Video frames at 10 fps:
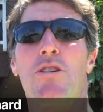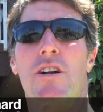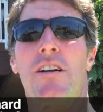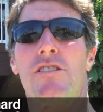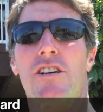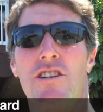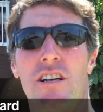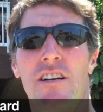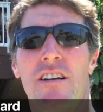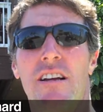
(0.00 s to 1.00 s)

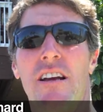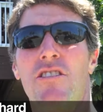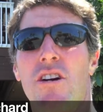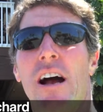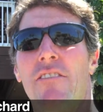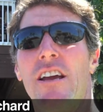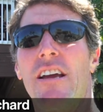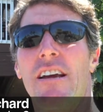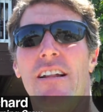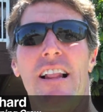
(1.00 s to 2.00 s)
transition in driving
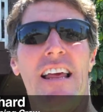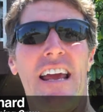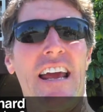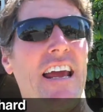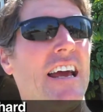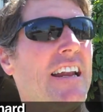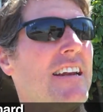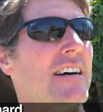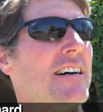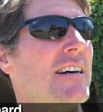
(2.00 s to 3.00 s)
and
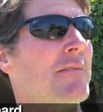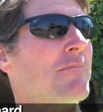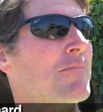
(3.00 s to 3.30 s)
um,